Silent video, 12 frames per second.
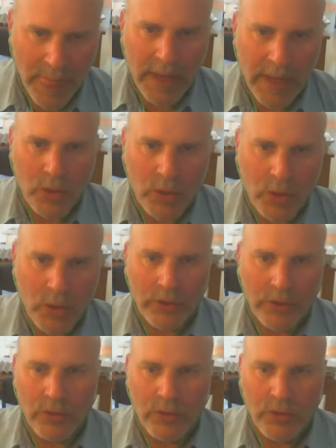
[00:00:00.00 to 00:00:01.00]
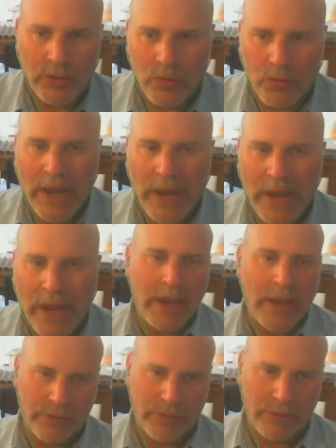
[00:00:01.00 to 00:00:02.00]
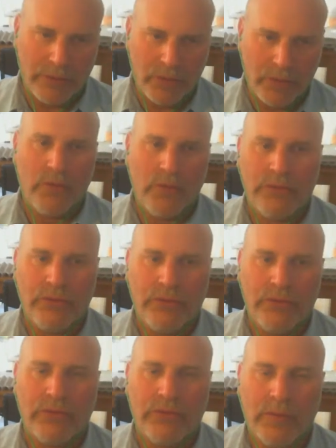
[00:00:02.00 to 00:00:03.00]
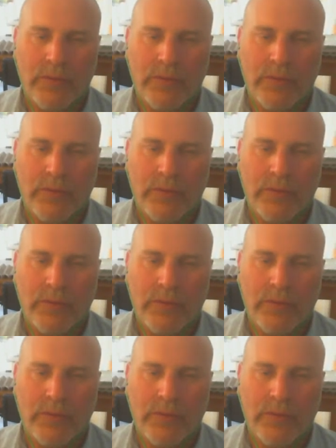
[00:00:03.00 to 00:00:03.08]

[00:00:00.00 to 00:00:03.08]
in order to raise our souls